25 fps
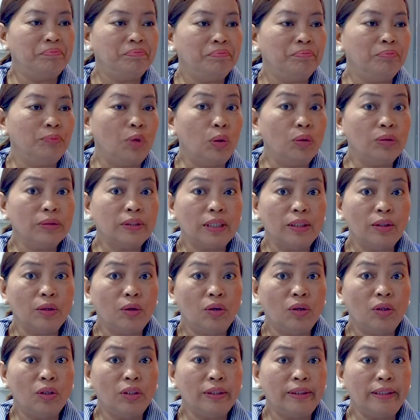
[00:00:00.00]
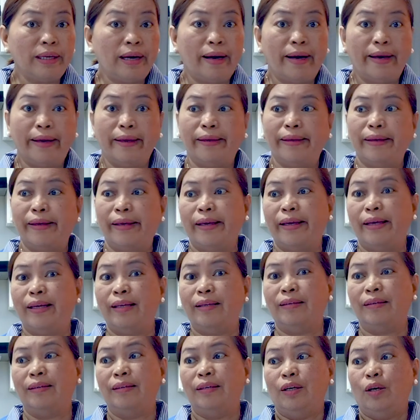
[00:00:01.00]
mow the lawn, I
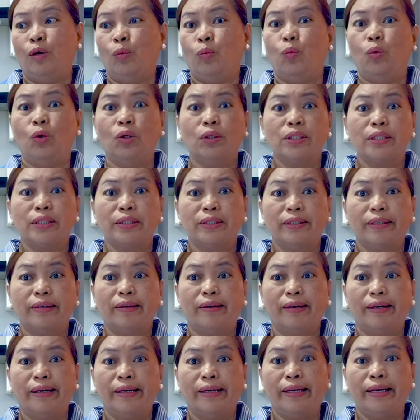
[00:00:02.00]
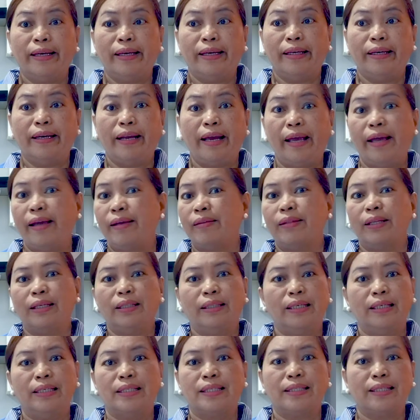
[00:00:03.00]
can water the garden, and the
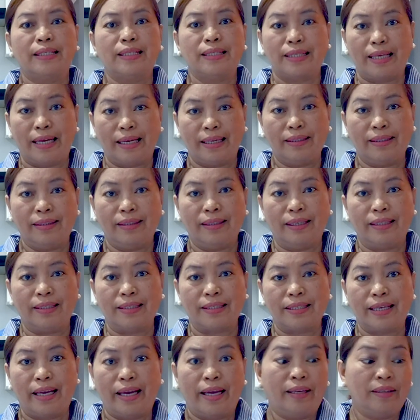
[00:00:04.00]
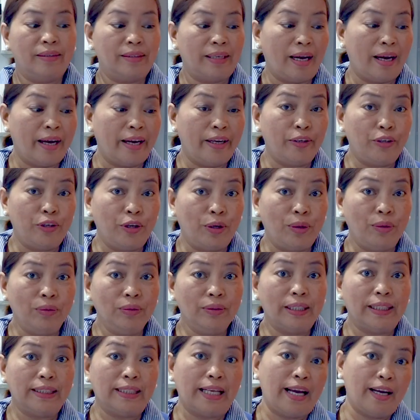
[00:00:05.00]
list is endless. And I
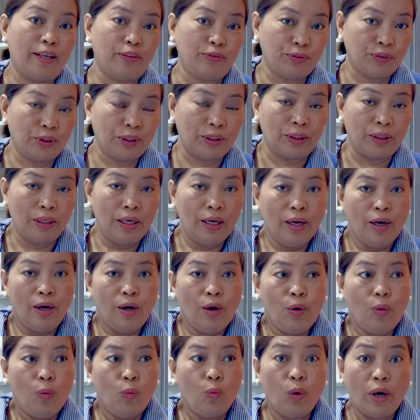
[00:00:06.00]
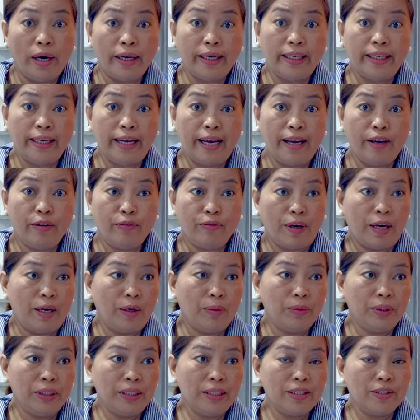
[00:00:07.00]
know that after 1.5
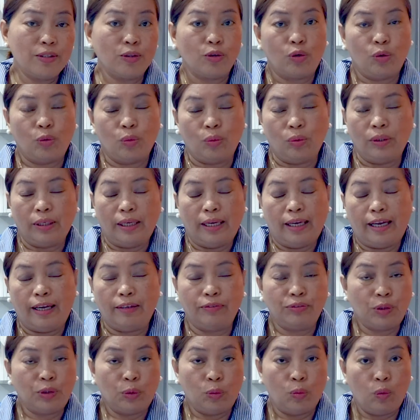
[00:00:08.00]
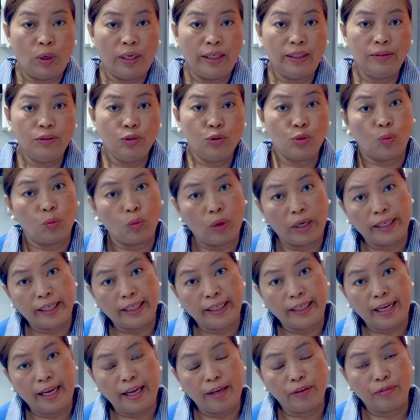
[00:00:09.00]
hours, or after 1 to
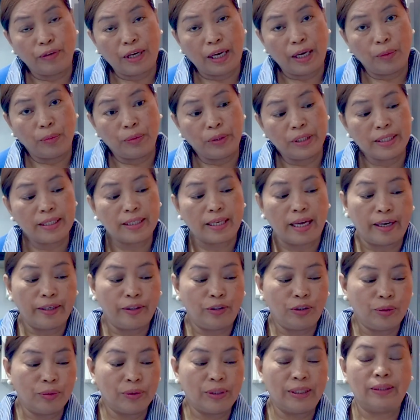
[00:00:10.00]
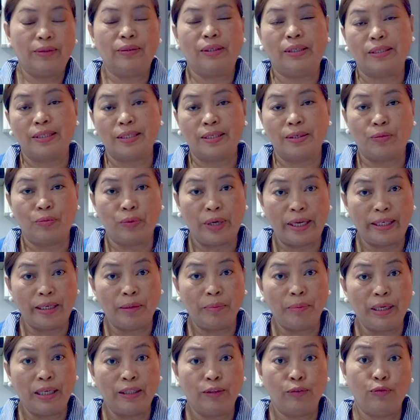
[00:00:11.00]
1.5 hours, I know that there's a ready
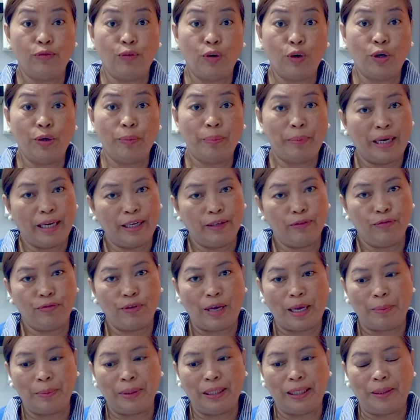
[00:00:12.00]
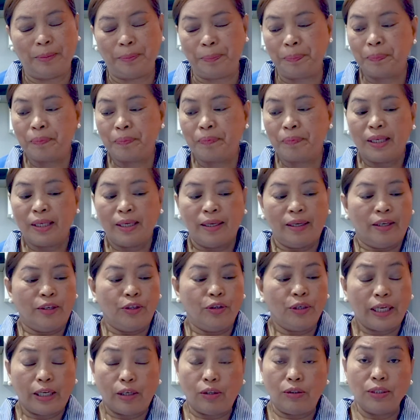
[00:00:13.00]
meal for my family.
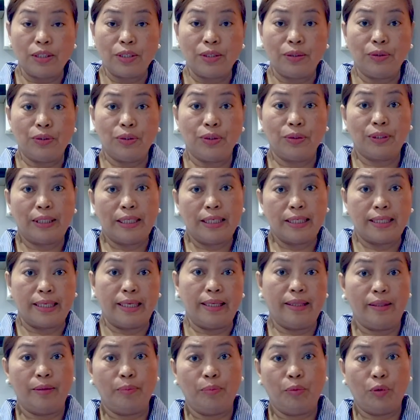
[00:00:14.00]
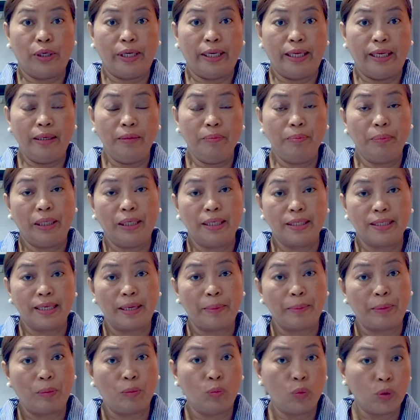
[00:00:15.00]
You can also do this in the morning because
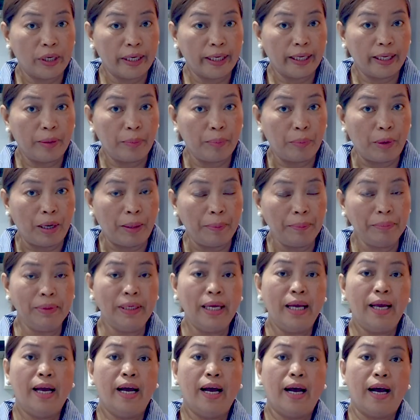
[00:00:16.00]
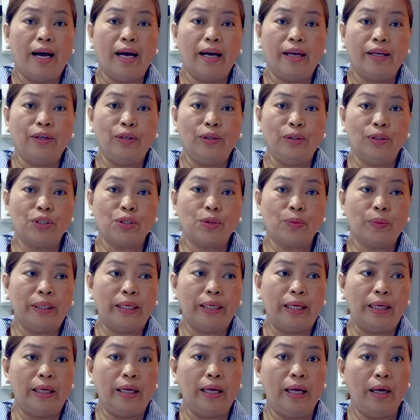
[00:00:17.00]
I'm a working mom. I
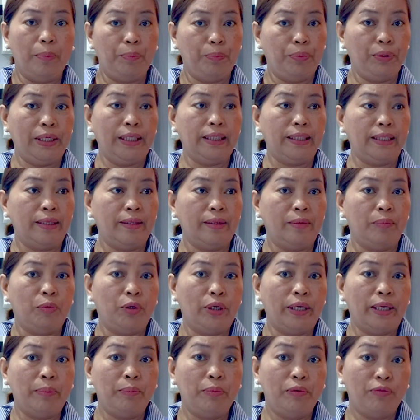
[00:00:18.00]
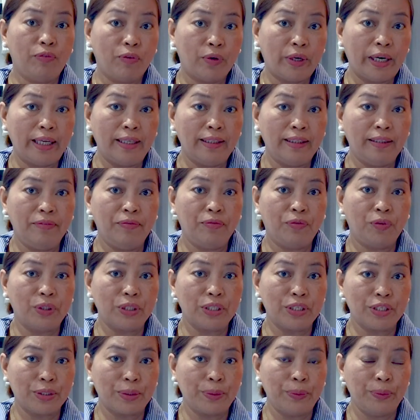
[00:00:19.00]
usually put it in the morning before I leave for
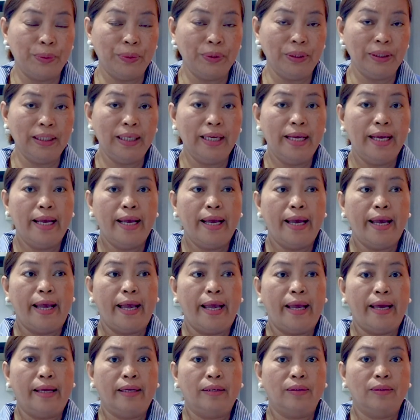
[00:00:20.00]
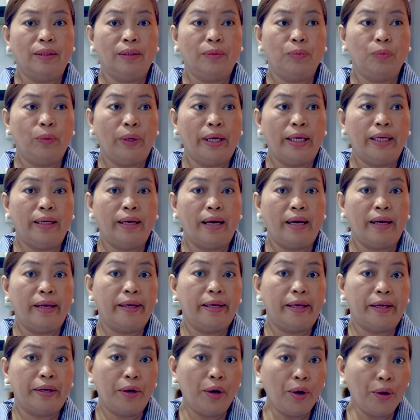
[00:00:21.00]
school, and when I
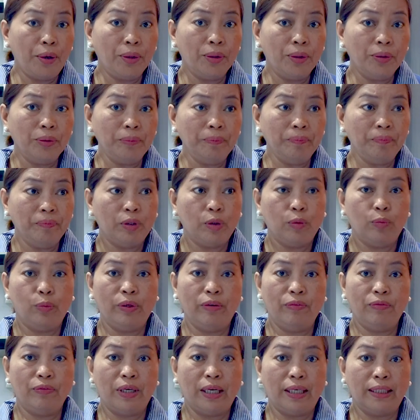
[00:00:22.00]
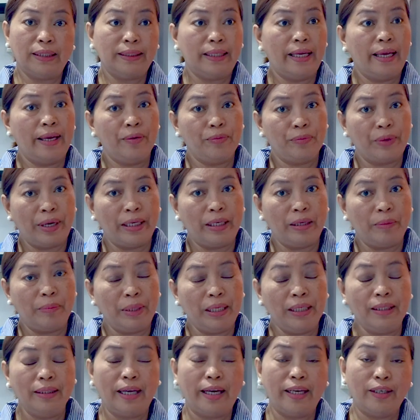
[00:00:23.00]
get home, we've got a ready
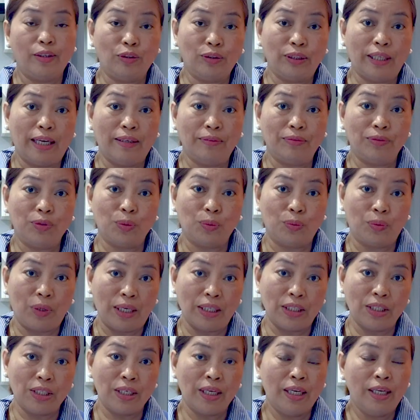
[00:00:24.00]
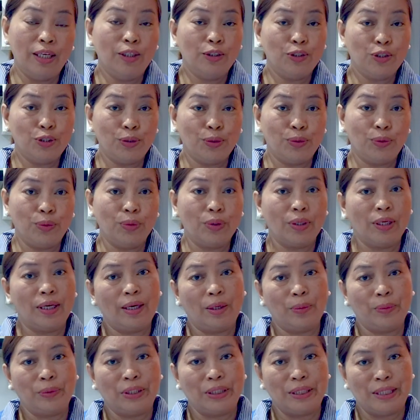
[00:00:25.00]
meal. I don't have to rush to cook
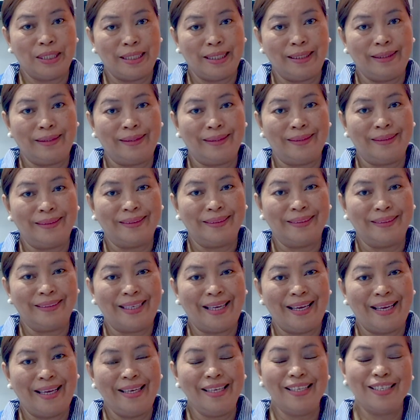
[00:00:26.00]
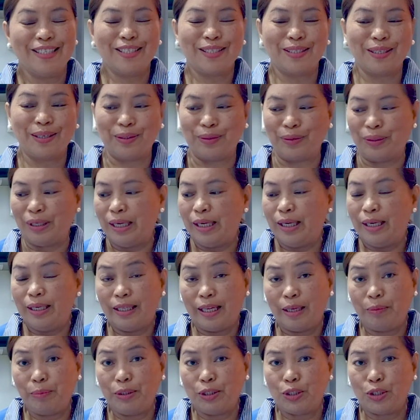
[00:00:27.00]
our dinner. Okay, so
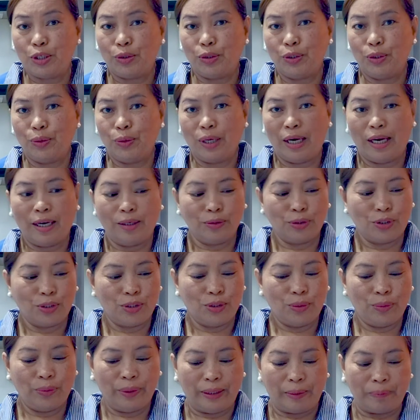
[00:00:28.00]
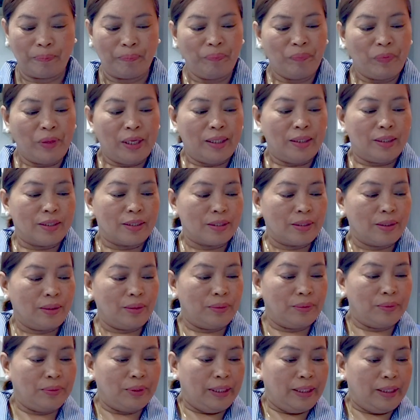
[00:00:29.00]
let me show you how to do it.
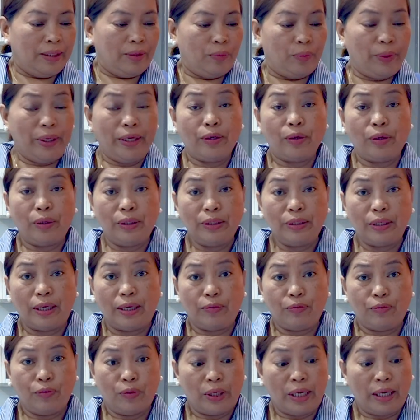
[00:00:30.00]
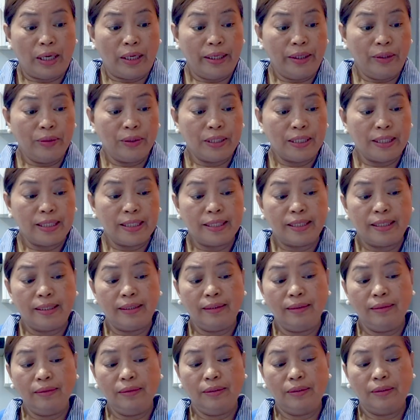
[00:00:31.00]
So we're going for our
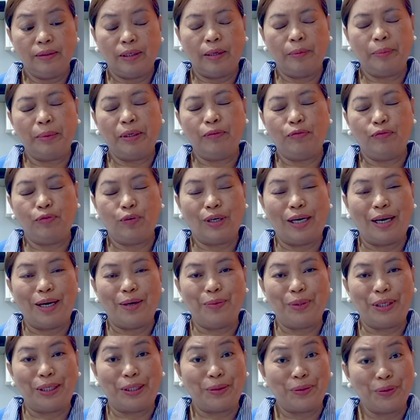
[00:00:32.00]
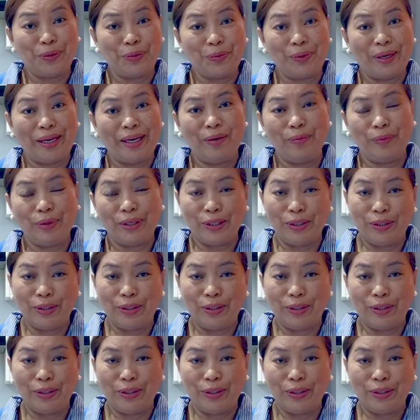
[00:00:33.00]
utensil, for our cookware, we're